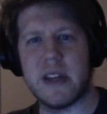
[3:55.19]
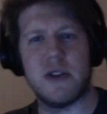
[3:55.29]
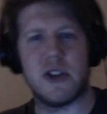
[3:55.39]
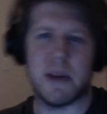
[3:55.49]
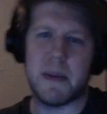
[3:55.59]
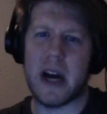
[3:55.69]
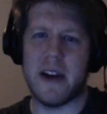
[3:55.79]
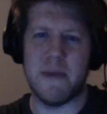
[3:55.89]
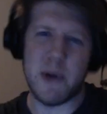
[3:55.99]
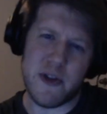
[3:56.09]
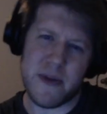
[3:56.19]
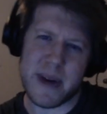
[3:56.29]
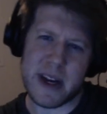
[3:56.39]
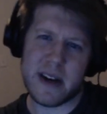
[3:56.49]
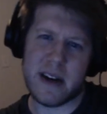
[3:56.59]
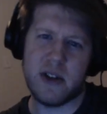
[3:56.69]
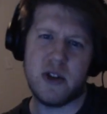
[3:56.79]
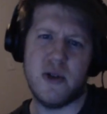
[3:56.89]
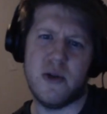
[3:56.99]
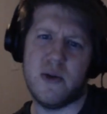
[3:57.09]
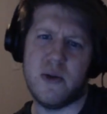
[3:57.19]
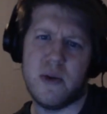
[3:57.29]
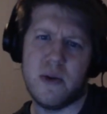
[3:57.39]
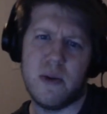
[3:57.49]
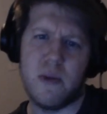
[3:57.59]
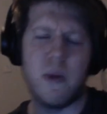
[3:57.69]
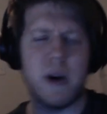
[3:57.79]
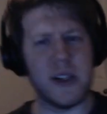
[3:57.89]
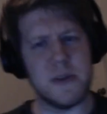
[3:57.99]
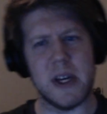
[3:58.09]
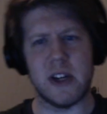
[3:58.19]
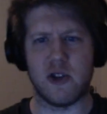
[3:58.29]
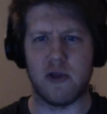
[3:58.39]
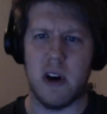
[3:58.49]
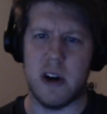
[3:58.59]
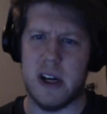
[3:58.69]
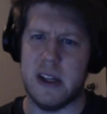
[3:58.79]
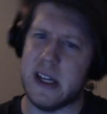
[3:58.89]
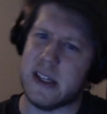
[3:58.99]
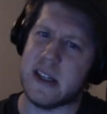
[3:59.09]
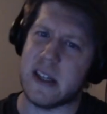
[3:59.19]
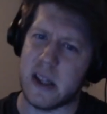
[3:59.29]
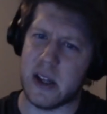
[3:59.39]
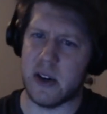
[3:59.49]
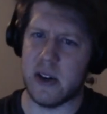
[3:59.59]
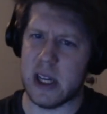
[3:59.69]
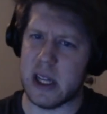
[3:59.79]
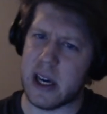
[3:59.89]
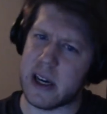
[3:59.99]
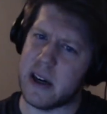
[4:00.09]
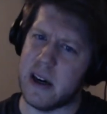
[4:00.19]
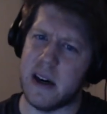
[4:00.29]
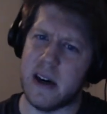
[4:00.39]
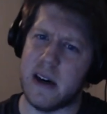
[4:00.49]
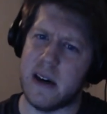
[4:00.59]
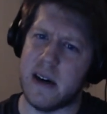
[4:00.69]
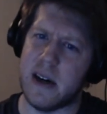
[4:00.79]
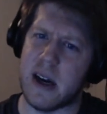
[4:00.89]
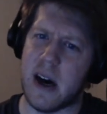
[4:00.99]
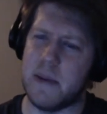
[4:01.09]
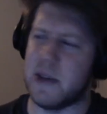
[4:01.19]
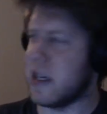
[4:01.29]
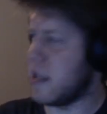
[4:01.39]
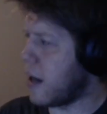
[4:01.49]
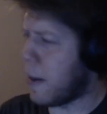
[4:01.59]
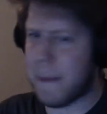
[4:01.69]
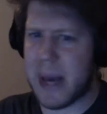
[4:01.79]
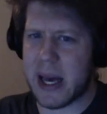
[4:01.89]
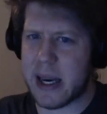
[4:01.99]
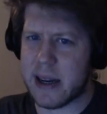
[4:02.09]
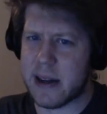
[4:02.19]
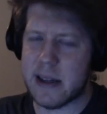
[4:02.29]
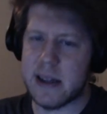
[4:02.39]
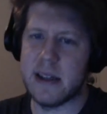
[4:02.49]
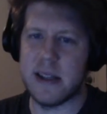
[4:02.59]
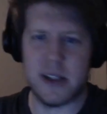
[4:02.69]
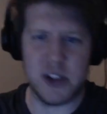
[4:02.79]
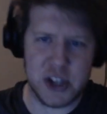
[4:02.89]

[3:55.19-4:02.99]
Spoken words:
There's some kind of movement to what is being drawn, unless it's literally like an object, like a bed that's just